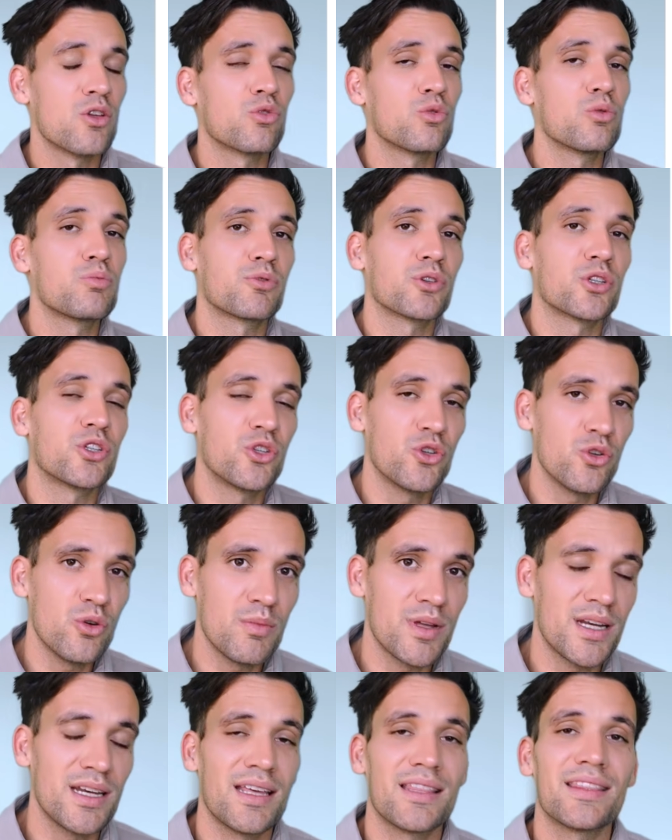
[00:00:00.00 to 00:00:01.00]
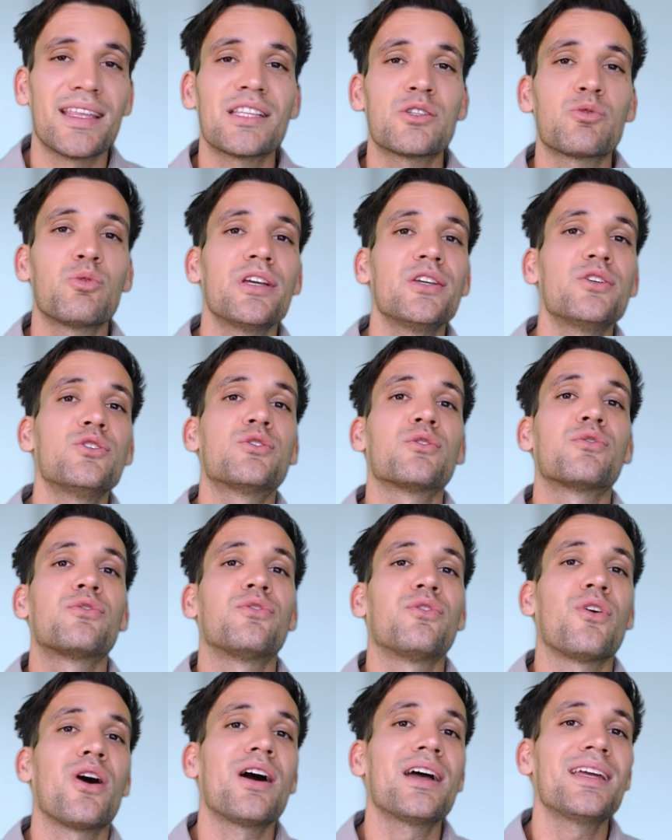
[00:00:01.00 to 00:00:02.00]
Through procurement, that's where you
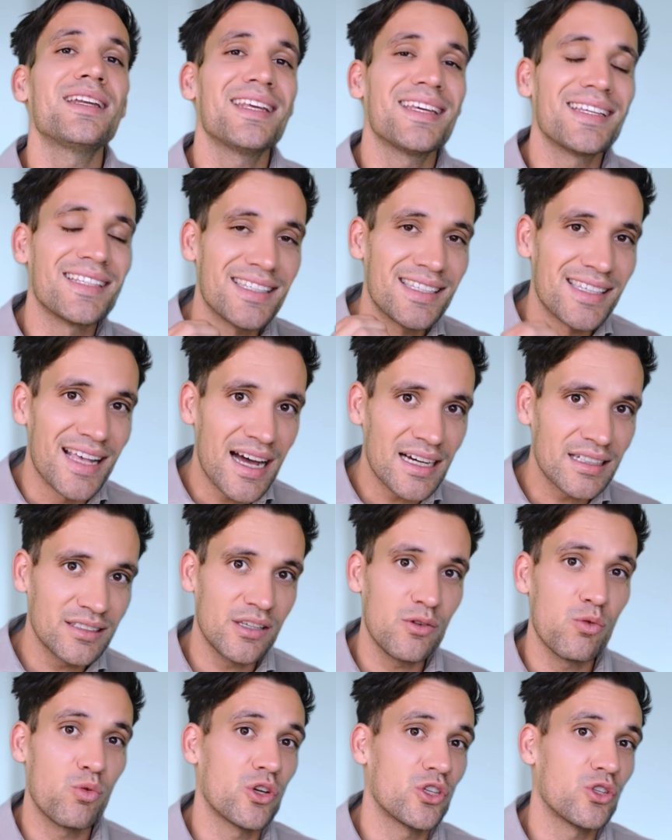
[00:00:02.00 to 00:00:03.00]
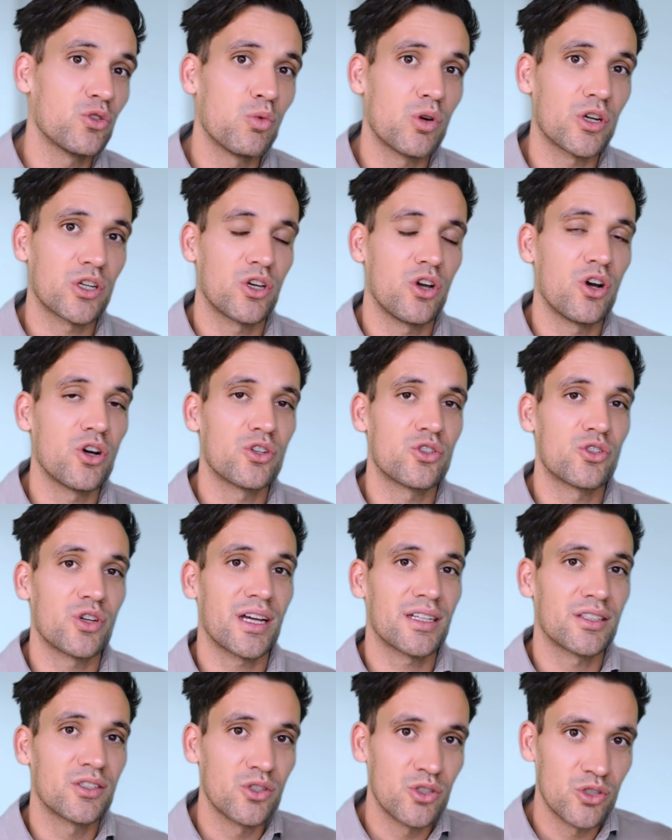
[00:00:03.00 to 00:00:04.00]
define exactly what you want a
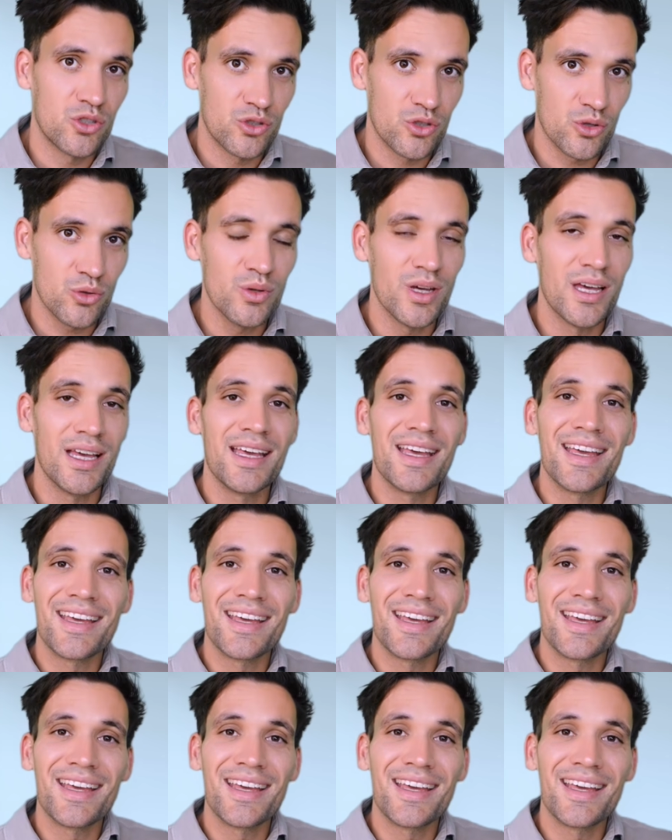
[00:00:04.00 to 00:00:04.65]
contractor to do